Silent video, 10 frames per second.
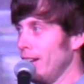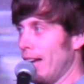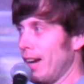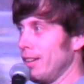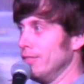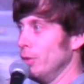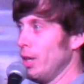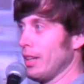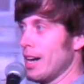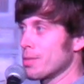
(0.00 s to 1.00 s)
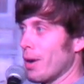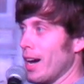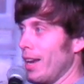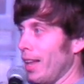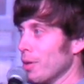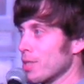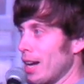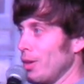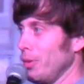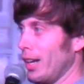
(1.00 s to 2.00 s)
and I didn't realize my headlight was
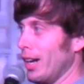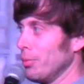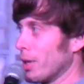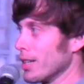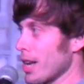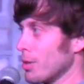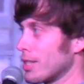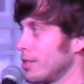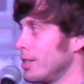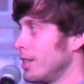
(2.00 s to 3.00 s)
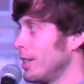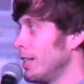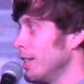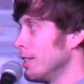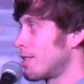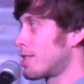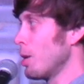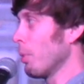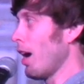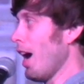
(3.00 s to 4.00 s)
out, you know, because I was
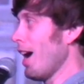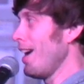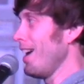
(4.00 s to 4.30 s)
super high.